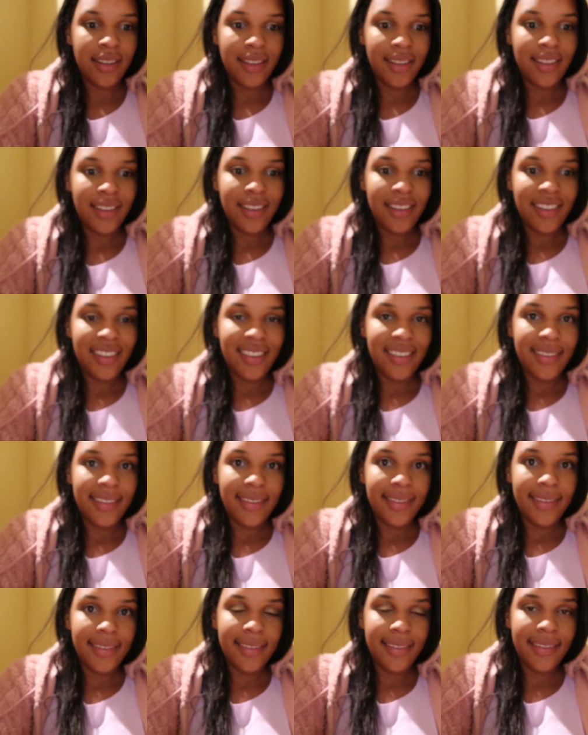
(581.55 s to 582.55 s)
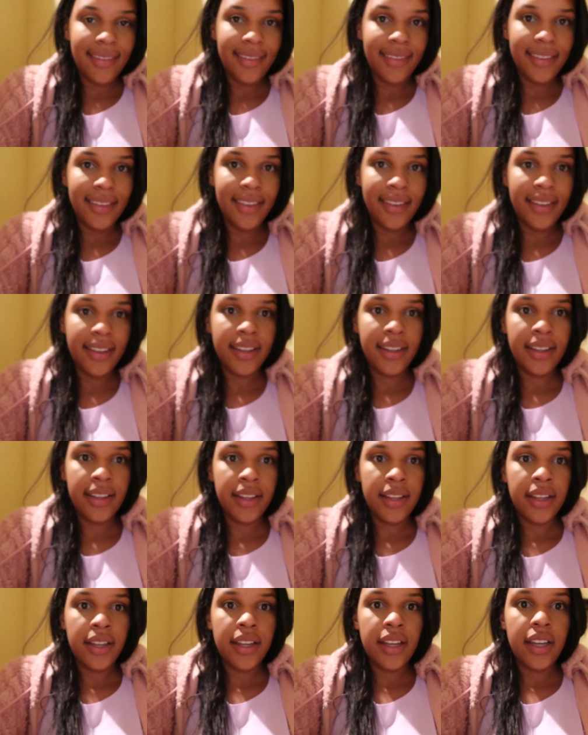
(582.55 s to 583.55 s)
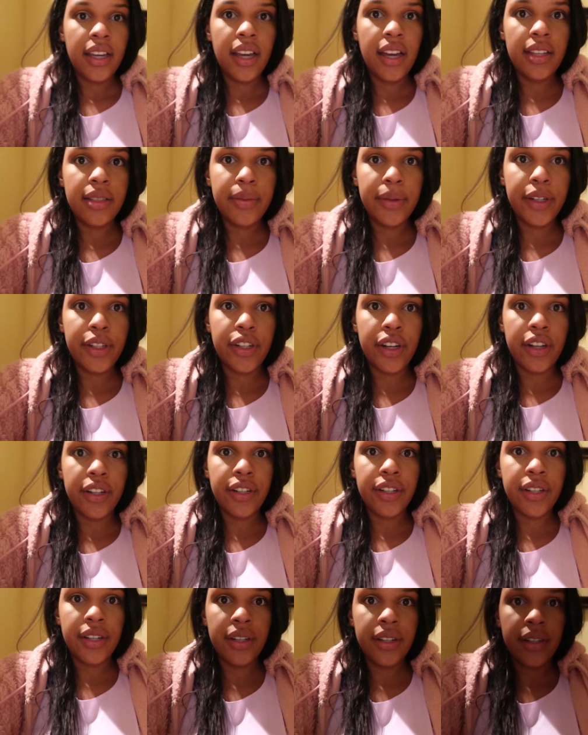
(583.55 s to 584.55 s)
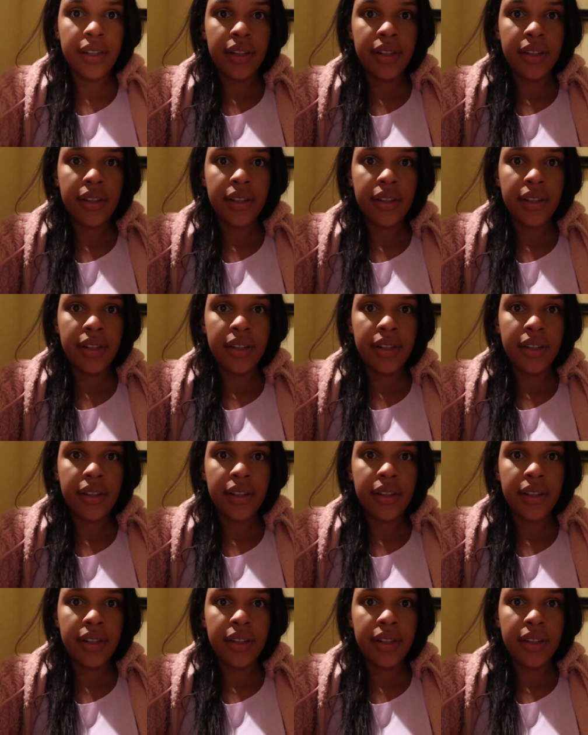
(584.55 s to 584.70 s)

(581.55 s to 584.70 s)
Is it charged and all that? Yeah, it's pretty charged.